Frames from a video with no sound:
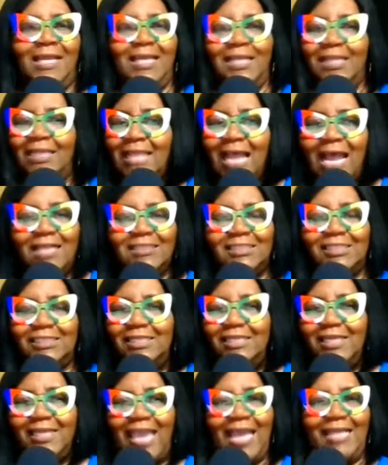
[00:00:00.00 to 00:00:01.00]
Not to
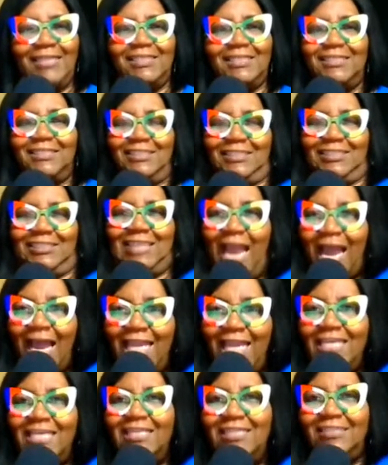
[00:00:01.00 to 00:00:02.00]
look at the
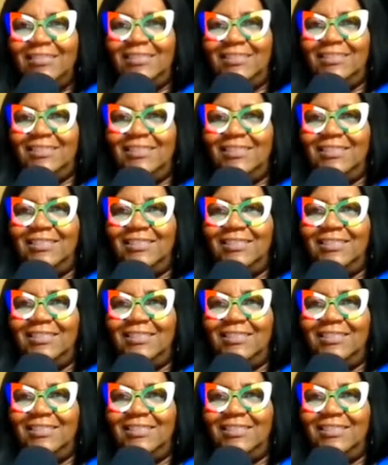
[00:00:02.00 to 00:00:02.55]
giants,